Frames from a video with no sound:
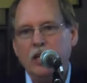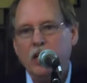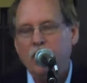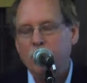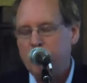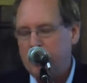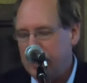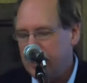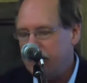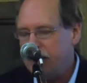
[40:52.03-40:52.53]

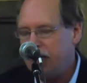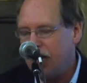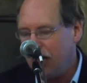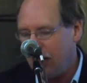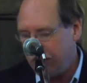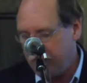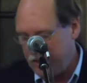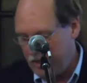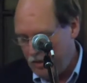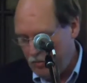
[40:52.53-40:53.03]
have been
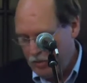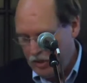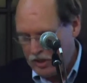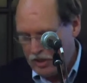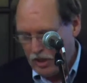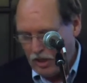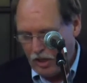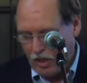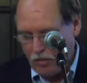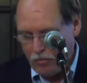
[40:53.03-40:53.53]
adopted,
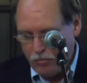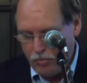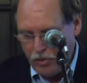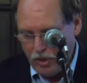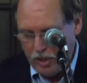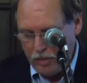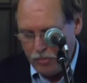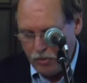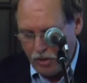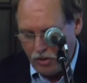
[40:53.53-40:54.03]
which are
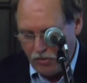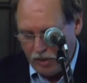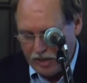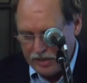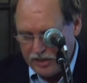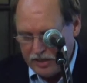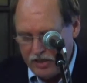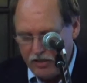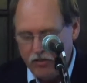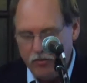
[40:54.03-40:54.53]
pretty
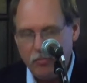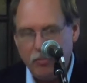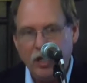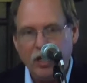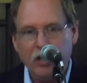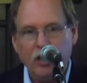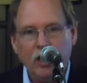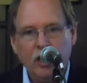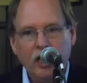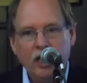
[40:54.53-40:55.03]
progressive,
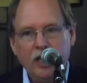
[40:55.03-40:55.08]
but